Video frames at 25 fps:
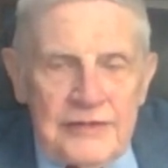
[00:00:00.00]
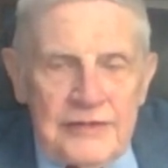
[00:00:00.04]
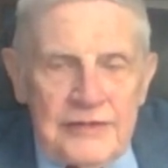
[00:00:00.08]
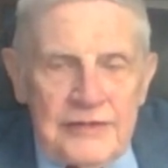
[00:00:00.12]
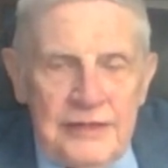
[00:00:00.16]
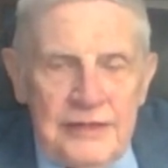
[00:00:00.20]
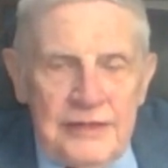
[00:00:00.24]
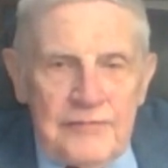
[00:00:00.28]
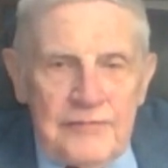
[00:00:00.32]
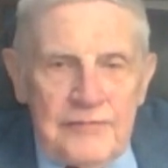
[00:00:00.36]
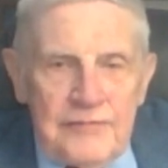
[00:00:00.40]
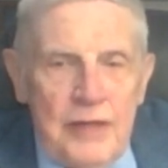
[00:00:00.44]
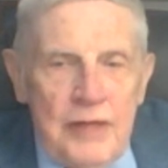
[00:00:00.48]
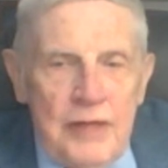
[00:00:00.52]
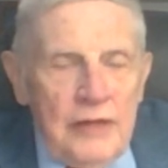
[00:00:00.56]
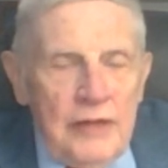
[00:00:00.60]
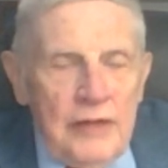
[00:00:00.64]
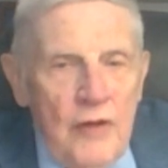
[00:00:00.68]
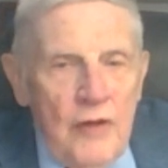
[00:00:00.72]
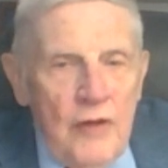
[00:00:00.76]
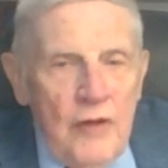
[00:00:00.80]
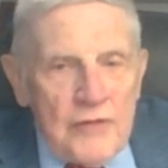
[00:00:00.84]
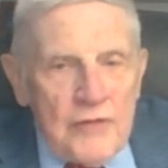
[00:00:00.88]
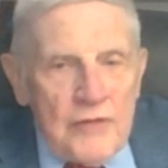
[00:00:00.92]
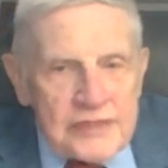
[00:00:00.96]
mull
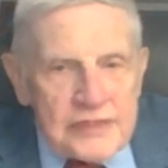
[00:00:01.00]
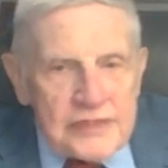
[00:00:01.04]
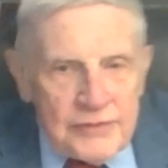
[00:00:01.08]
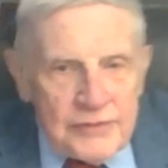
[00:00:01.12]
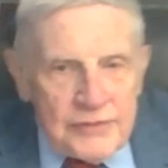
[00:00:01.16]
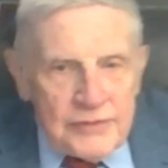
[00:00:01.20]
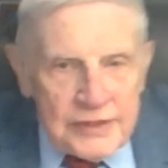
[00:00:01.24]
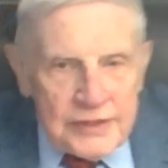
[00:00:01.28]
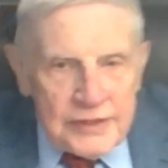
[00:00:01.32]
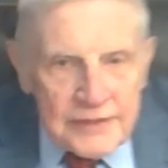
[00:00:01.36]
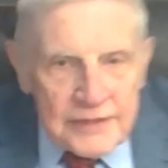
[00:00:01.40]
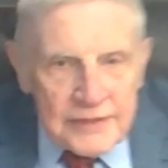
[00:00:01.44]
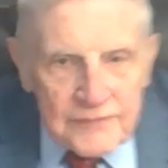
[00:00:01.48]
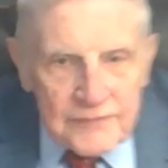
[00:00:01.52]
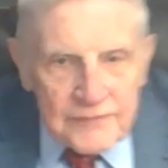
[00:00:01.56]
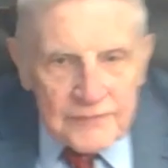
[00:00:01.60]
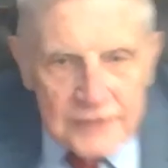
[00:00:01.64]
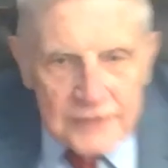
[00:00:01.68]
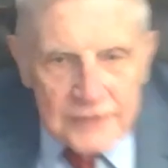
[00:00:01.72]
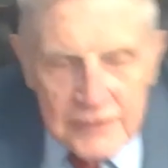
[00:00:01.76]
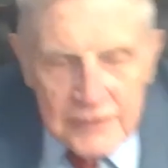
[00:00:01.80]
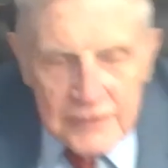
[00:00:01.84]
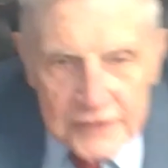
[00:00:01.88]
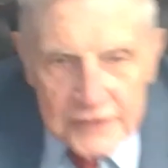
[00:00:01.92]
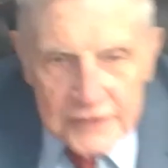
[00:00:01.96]
over some of the
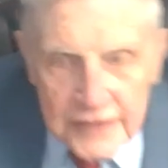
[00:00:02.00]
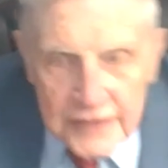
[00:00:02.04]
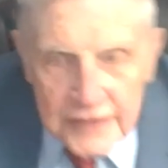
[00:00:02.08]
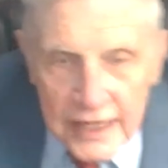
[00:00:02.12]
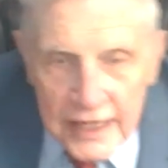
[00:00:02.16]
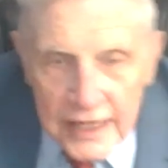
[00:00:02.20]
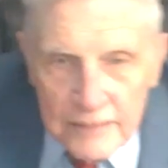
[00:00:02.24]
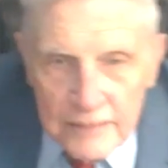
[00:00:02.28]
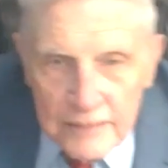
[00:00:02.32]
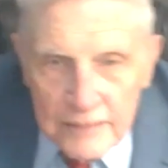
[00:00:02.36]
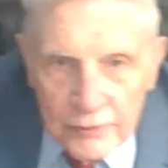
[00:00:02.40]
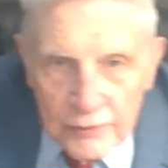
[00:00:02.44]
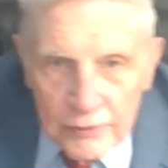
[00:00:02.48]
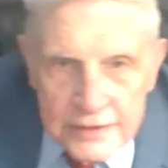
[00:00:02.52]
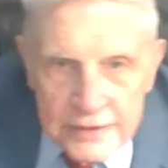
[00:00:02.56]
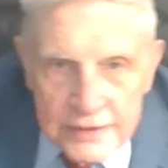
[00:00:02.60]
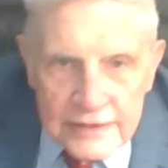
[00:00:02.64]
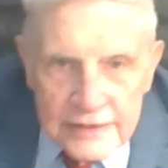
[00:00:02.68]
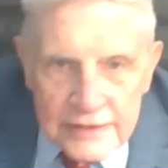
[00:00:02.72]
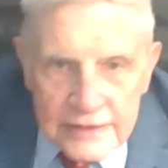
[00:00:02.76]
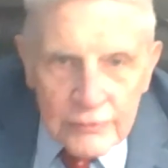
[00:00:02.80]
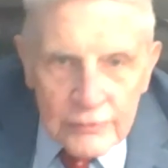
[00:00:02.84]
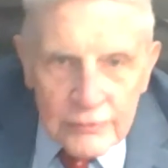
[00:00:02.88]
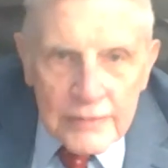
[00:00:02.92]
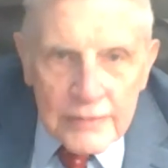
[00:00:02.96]
sophisticated points
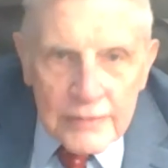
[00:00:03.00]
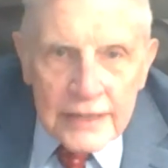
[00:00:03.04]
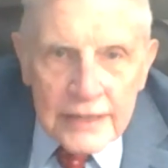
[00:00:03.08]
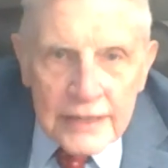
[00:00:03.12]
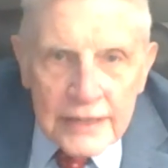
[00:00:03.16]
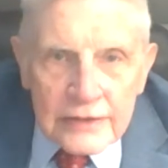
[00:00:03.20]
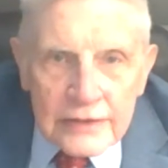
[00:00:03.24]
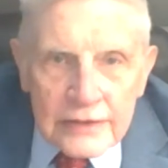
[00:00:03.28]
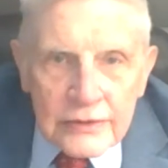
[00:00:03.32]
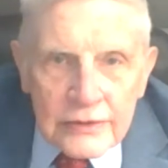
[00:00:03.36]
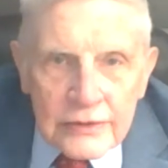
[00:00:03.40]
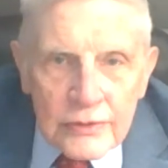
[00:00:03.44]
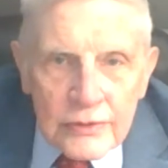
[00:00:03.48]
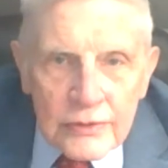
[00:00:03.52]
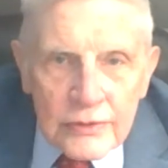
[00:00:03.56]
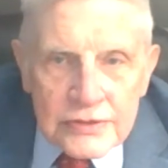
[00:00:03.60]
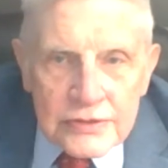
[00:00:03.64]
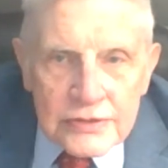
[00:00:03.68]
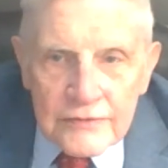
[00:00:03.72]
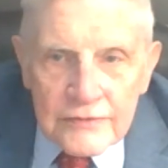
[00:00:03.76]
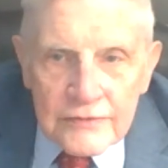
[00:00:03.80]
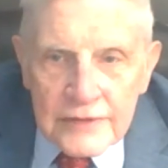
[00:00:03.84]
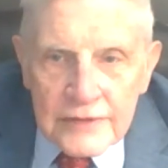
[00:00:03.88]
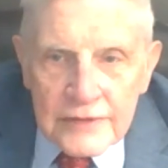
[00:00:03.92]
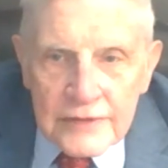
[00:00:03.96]
that were made in the course
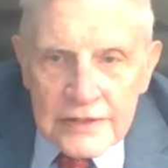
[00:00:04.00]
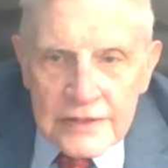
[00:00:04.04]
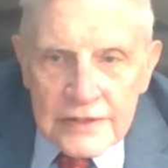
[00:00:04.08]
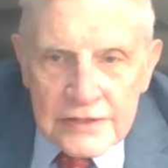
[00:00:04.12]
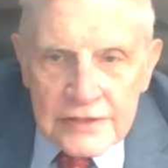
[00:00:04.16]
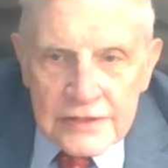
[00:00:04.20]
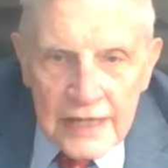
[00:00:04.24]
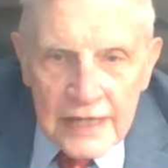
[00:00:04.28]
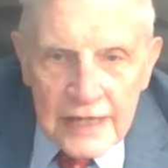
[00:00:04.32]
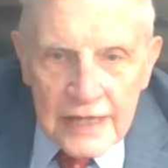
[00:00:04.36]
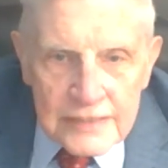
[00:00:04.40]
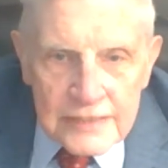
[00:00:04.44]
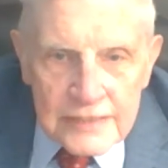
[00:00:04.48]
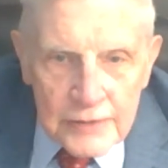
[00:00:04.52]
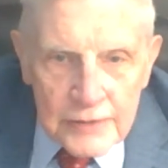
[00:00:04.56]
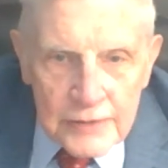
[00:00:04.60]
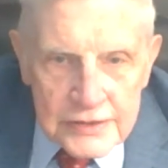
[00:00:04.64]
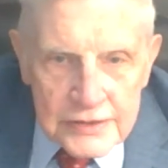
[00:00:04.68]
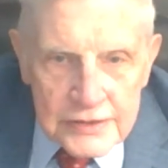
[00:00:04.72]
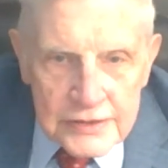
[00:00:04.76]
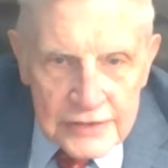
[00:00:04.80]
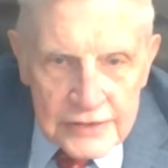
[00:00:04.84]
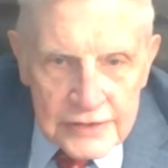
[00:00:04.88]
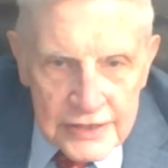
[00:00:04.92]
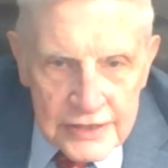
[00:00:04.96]
of Scott's
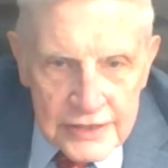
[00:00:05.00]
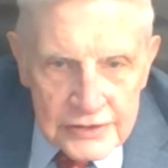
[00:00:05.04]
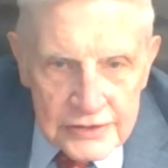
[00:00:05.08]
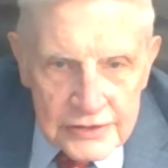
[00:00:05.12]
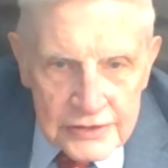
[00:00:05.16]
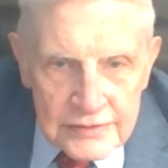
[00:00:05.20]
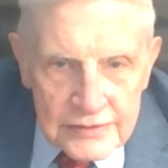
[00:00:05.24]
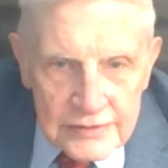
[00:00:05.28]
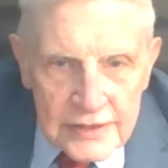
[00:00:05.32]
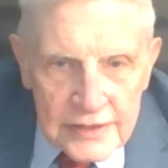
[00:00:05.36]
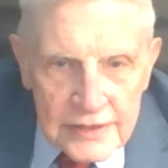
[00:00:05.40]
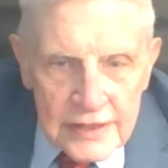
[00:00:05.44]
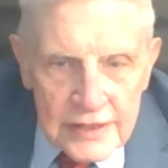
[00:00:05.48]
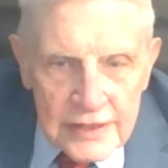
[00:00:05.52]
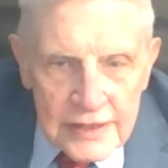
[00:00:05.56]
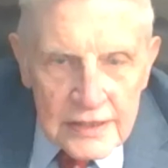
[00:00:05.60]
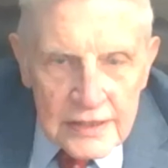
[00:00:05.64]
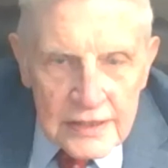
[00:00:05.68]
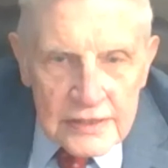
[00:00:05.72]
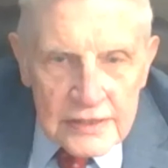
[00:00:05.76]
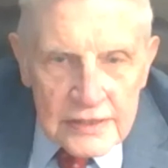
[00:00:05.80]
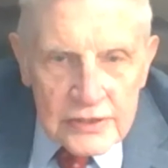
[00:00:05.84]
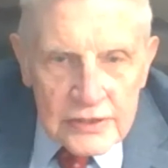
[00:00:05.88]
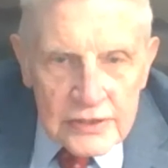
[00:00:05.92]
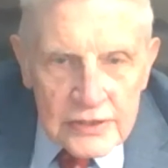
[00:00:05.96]
presentation.
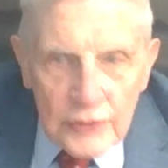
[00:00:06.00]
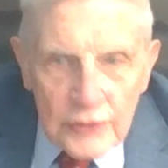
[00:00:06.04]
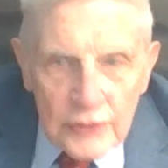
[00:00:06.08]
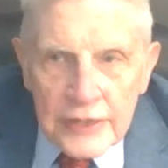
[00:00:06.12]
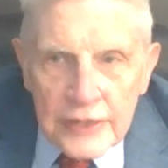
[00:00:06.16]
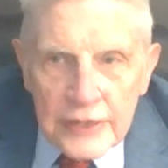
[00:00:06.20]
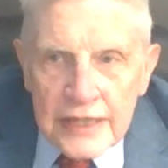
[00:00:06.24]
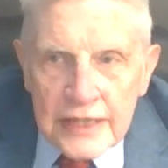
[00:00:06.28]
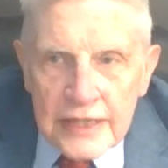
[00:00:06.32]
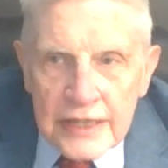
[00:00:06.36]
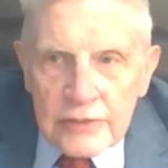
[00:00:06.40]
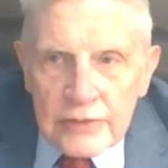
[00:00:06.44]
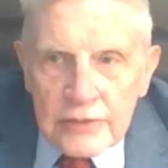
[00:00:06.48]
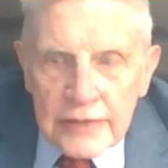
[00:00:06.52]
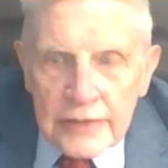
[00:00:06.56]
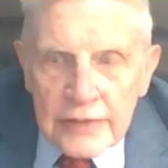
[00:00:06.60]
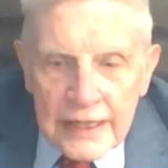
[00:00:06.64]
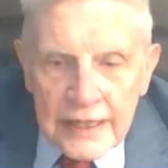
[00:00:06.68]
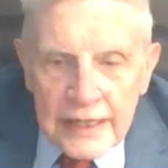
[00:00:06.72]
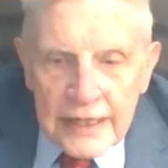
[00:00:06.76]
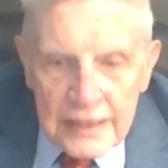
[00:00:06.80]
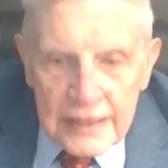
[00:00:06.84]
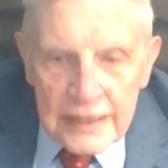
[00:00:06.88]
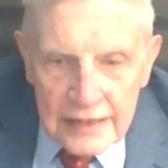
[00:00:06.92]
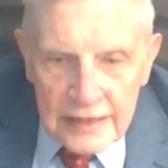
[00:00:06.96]
So thank you
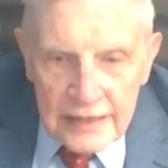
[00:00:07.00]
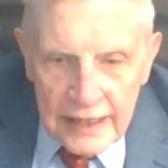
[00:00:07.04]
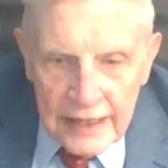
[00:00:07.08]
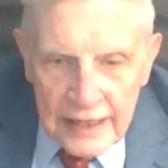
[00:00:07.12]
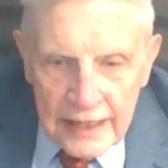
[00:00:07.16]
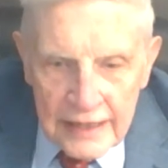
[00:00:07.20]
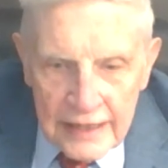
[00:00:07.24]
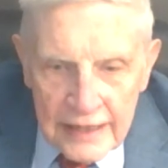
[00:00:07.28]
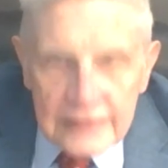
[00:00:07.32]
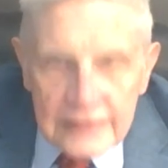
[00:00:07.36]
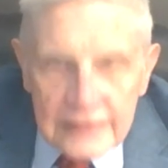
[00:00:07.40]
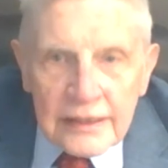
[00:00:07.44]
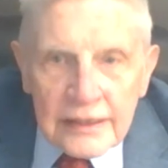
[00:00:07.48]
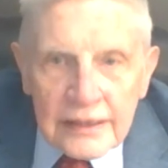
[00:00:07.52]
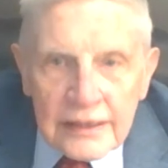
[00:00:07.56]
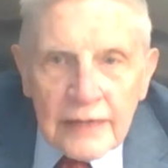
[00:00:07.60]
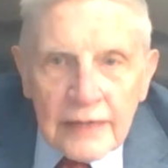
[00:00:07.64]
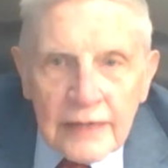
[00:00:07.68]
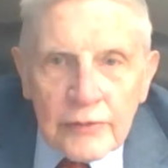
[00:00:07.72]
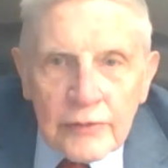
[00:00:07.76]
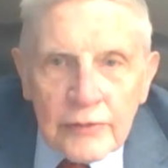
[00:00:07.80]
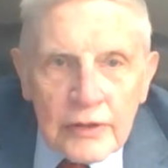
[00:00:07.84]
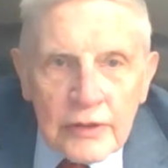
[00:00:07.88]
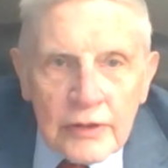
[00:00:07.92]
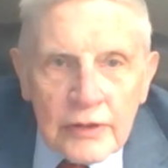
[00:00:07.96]
again, and
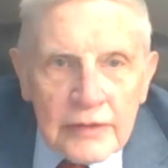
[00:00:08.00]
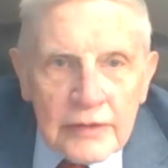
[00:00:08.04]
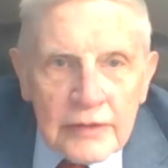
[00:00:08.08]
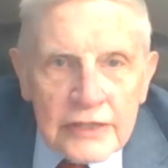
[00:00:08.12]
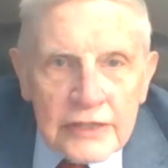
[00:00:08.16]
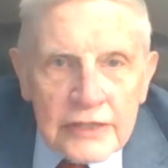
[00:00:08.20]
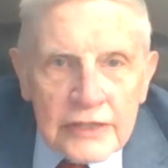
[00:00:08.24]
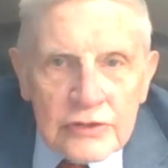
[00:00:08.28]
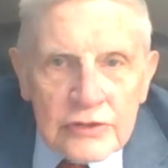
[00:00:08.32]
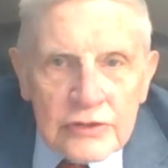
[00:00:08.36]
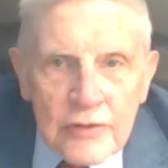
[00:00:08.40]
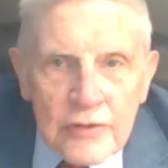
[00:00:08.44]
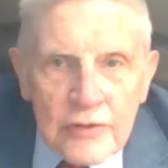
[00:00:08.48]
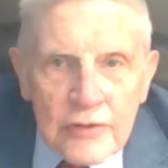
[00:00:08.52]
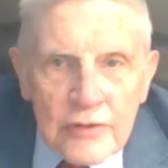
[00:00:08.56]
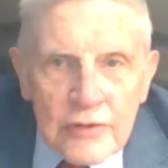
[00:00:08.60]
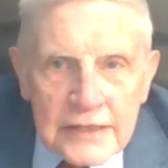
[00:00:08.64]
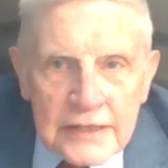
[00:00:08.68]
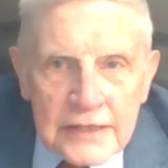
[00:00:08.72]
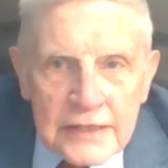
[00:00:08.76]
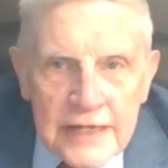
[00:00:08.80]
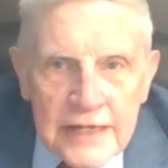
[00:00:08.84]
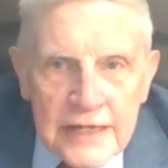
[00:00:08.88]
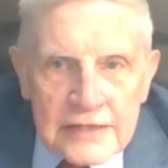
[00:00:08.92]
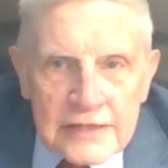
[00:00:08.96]
we'll let you know about the
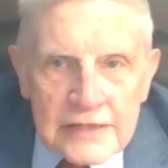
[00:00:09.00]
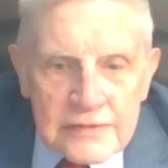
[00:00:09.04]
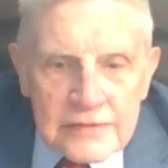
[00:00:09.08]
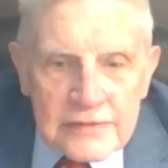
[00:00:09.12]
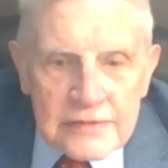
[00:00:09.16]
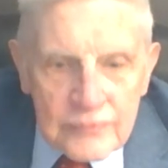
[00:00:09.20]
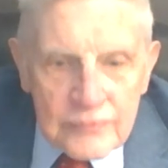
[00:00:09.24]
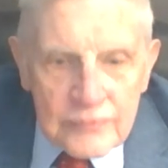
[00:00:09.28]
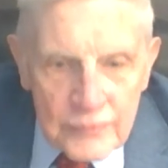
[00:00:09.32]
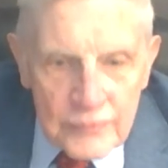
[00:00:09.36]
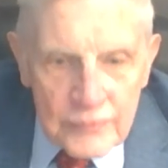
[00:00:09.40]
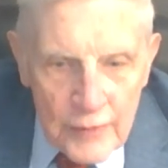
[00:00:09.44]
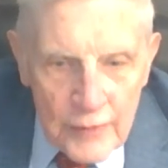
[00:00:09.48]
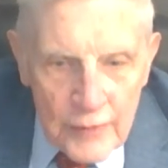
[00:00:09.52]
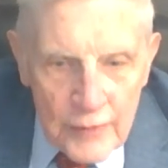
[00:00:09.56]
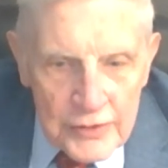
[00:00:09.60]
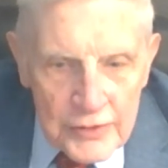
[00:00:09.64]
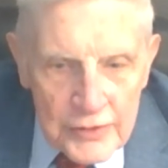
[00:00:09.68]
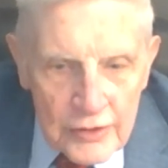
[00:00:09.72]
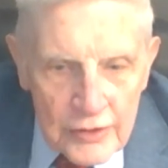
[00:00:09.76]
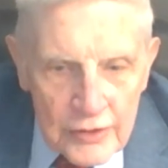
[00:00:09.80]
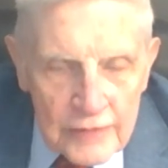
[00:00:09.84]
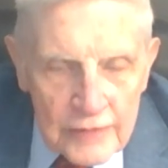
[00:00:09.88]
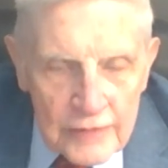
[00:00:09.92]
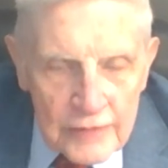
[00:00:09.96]
next
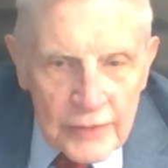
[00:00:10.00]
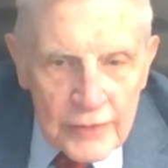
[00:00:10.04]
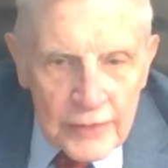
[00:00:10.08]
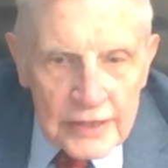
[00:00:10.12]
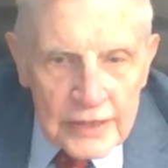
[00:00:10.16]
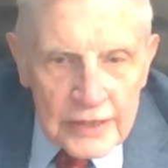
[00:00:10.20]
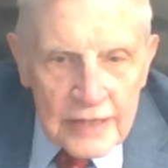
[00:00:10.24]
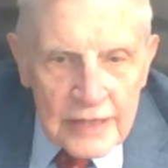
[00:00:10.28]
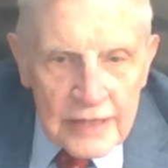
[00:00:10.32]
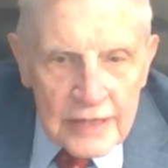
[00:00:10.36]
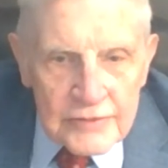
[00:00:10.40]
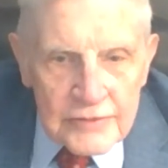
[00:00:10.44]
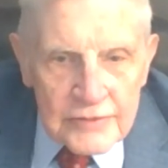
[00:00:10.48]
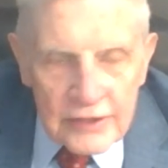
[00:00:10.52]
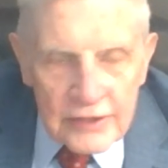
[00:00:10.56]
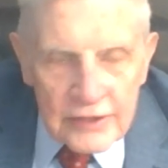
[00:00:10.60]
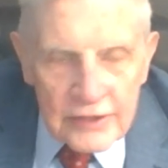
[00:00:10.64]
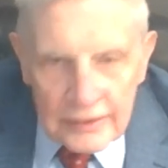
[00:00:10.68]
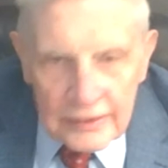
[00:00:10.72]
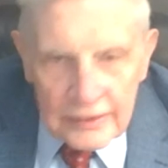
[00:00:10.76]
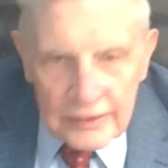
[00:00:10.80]
webinar when it comes along.